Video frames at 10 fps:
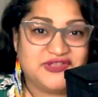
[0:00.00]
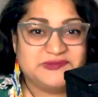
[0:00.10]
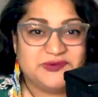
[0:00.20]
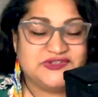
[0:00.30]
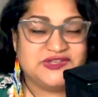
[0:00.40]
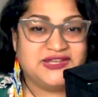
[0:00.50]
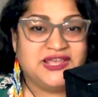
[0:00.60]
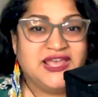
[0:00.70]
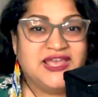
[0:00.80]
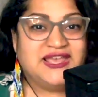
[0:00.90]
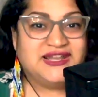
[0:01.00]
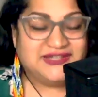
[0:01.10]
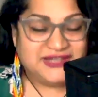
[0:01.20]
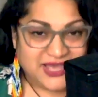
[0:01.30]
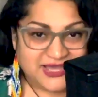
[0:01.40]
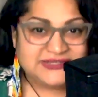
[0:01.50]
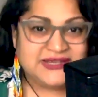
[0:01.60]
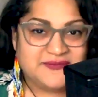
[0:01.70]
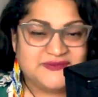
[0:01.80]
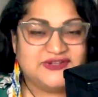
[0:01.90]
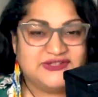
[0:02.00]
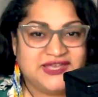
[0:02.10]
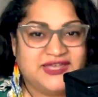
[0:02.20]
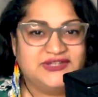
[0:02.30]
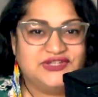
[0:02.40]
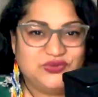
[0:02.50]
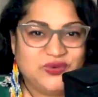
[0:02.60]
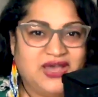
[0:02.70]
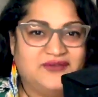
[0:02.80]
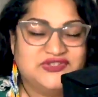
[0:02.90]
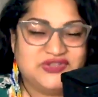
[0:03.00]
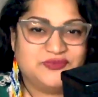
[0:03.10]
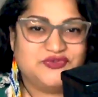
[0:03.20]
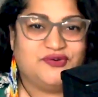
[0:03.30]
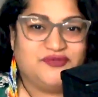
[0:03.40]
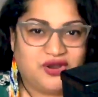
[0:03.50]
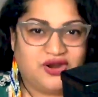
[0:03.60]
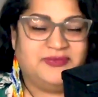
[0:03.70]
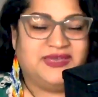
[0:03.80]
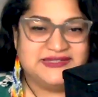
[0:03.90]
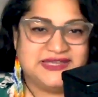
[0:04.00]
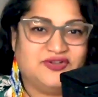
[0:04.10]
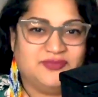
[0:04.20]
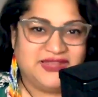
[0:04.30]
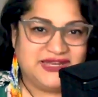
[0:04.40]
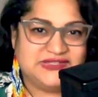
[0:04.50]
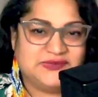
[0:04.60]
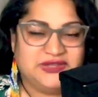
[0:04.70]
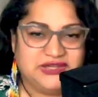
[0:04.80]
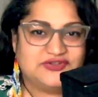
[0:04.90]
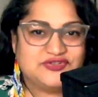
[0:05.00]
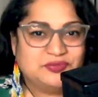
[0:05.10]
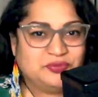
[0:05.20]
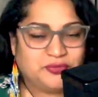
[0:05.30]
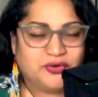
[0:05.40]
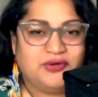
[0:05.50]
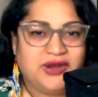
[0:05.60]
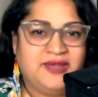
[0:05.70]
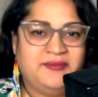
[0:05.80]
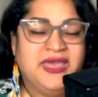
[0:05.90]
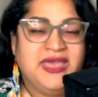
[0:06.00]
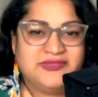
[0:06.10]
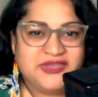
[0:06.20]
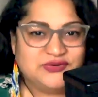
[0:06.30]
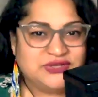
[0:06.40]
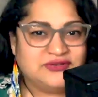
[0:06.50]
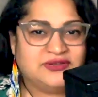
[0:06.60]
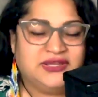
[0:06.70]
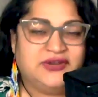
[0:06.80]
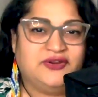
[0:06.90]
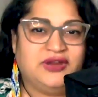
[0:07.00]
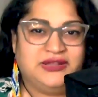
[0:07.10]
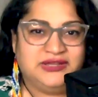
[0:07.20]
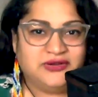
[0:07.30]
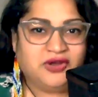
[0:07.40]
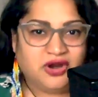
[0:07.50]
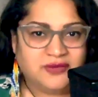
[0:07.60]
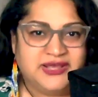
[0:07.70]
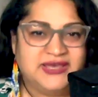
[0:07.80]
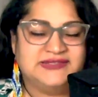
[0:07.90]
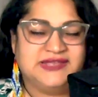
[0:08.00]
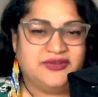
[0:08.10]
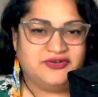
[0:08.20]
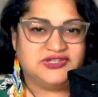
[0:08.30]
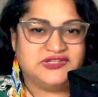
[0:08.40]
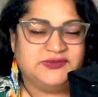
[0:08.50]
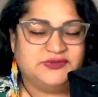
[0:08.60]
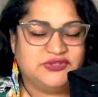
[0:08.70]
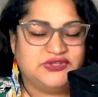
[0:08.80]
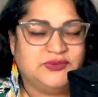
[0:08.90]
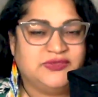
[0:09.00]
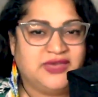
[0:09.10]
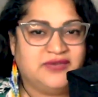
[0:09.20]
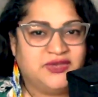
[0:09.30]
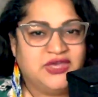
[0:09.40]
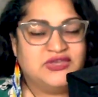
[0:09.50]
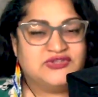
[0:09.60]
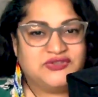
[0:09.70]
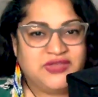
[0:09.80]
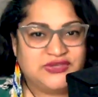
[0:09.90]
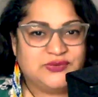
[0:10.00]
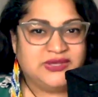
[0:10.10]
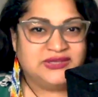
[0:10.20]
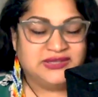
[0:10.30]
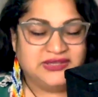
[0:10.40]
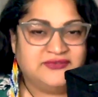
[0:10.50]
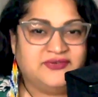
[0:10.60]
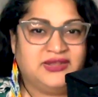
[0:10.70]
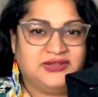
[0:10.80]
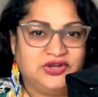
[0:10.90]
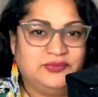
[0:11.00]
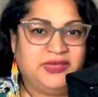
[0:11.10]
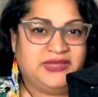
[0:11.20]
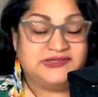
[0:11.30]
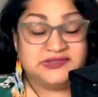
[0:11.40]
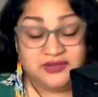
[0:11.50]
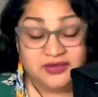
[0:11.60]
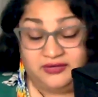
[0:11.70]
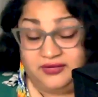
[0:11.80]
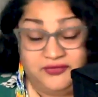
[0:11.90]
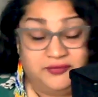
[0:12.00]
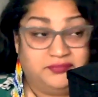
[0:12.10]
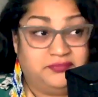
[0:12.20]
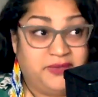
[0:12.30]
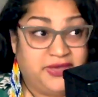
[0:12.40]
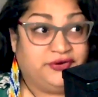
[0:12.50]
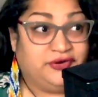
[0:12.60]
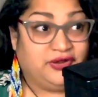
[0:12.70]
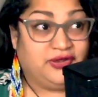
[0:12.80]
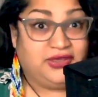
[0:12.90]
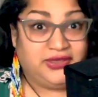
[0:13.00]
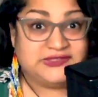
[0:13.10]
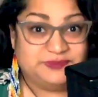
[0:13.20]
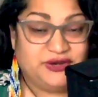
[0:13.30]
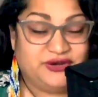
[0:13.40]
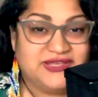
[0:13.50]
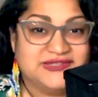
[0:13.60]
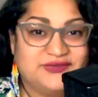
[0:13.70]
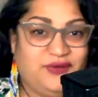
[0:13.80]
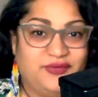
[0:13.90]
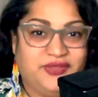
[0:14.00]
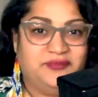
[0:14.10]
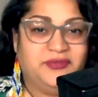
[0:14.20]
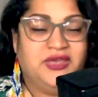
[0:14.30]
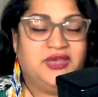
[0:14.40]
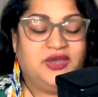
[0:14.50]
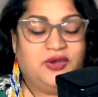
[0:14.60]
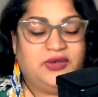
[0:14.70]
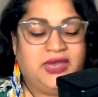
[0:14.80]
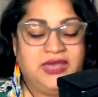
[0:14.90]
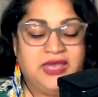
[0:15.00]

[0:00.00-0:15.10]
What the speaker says: this person, 9 times out of 10, you have some sort of karmic entanglement that needs to be clear, some program that you need to clear and need to harmonize the energies between you and them so that you can live a little bit of a better experience around them. Okay.